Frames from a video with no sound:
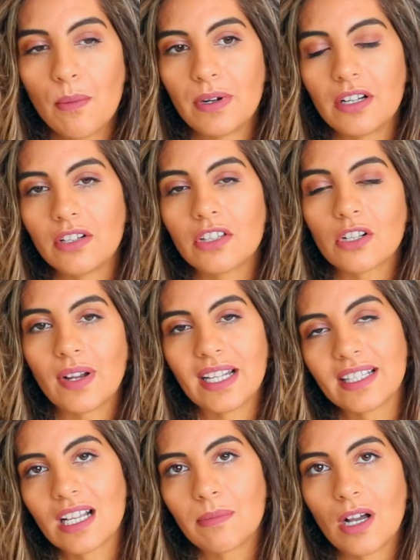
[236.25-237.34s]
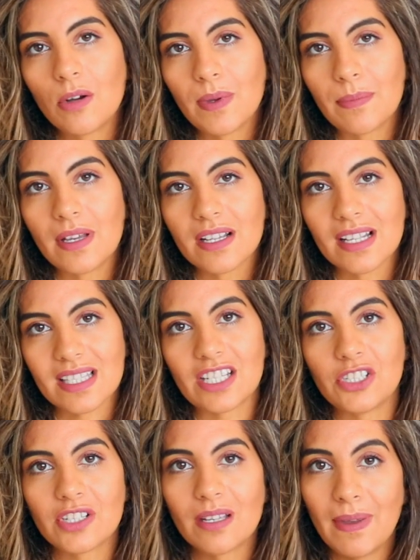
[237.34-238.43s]
But another great thing about homemade burgers
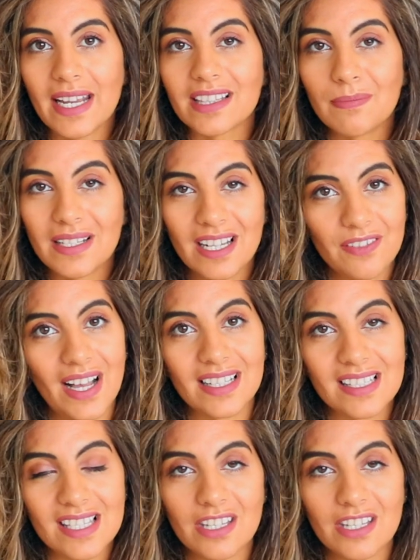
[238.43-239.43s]
is you can make them in advance,